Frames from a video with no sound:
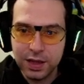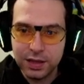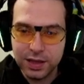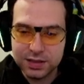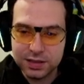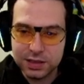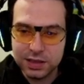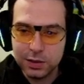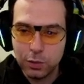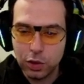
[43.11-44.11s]
let's
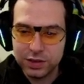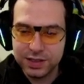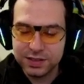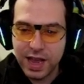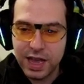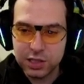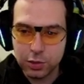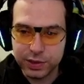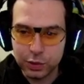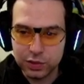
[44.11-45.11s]
see what his
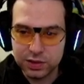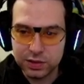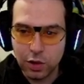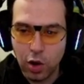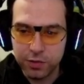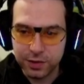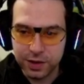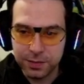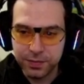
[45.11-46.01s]
attributes offer.